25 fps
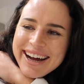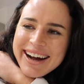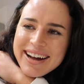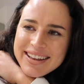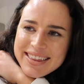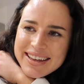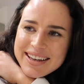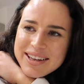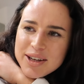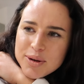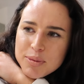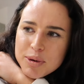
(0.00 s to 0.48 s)
I
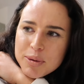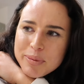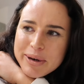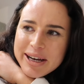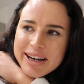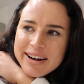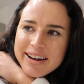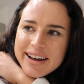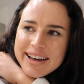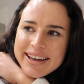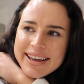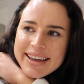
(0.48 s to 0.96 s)
think you'll
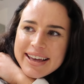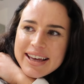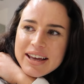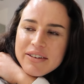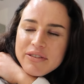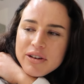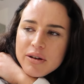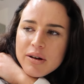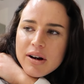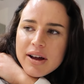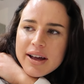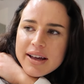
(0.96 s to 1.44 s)
probably like it
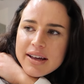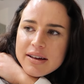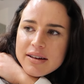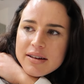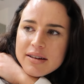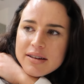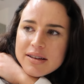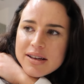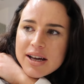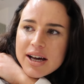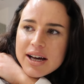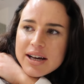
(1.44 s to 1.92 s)
if you
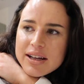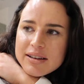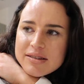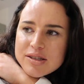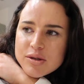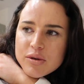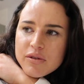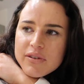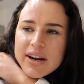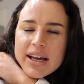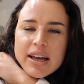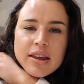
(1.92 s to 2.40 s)
like
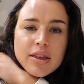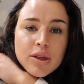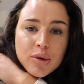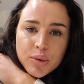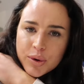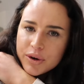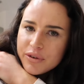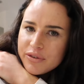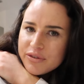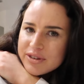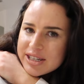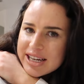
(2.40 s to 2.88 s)
sort of like
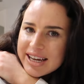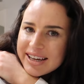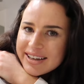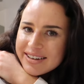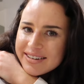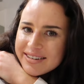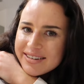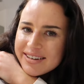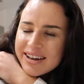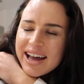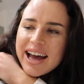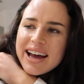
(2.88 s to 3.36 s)

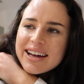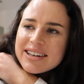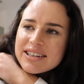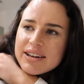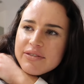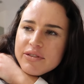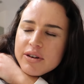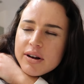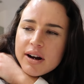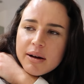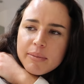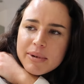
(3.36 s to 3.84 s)
thrifting, and
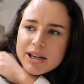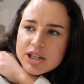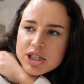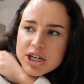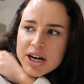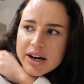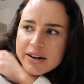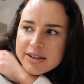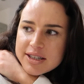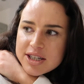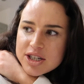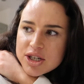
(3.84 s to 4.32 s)
if you like my
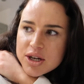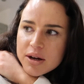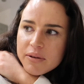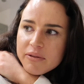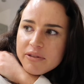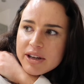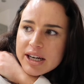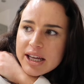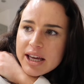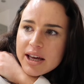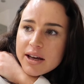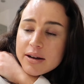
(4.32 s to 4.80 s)
charity shop
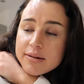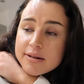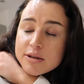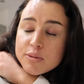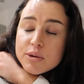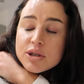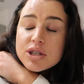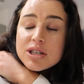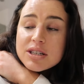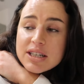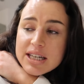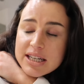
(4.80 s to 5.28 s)
videos,
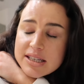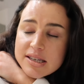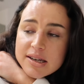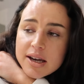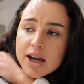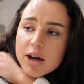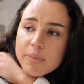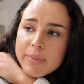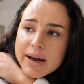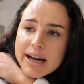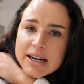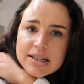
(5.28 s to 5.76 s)
which I need to
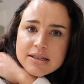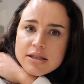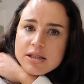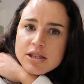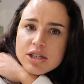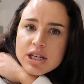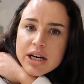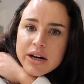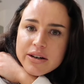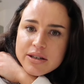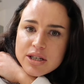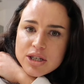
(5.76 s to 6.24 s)
go back to the
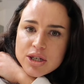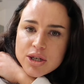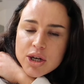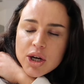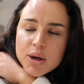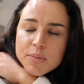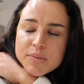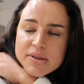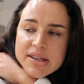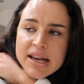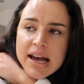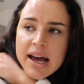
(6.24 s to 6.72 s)
charity
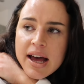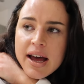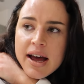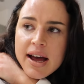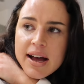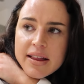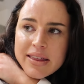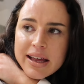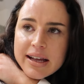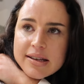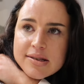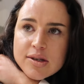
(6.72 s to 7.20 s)
shops.
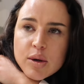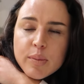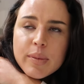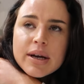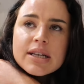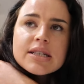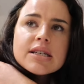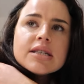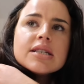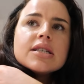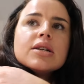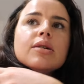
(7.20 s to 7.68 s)
That's on
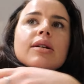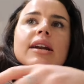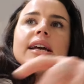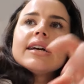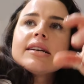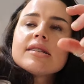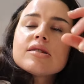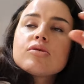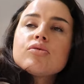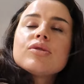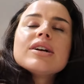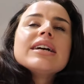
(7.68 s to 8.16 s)
my to-do
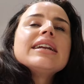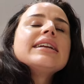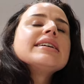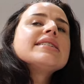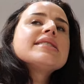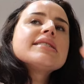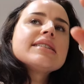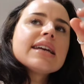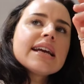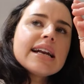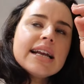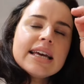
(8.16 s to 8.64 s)
list.
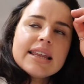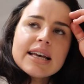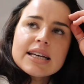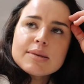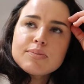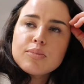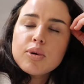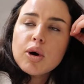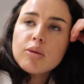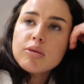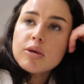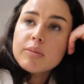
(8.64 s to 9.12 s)
Realistically,
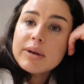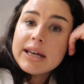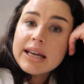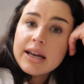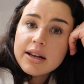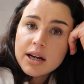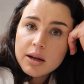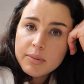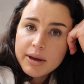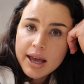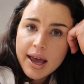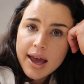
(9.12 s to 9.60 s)
that's probably
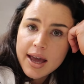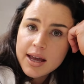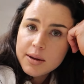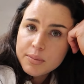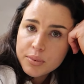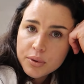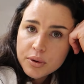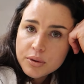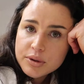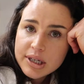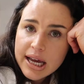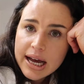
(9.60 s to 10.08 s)
going to be
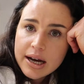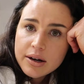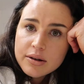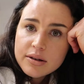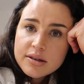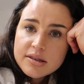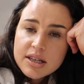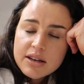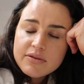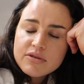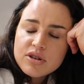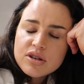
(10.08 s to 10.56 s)
April now,
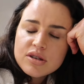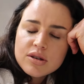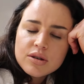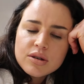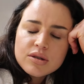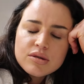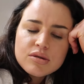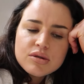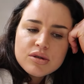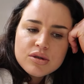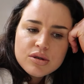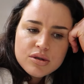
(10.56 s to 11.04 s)
because I've just
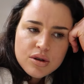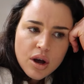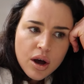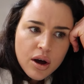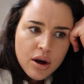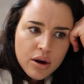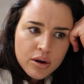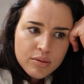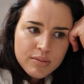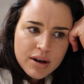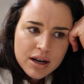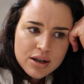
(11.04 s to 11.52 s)
got
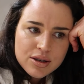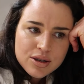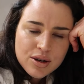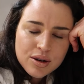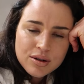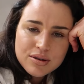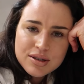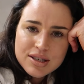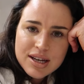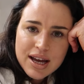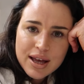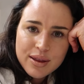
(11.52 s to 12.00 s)
so much
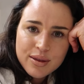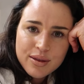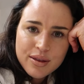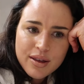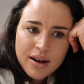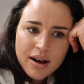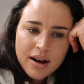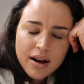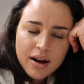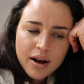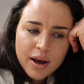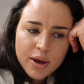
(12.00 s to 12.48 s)
content
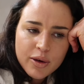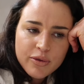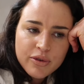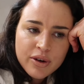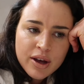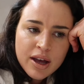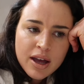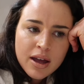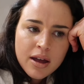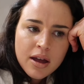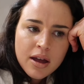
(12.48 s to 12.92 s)
that I've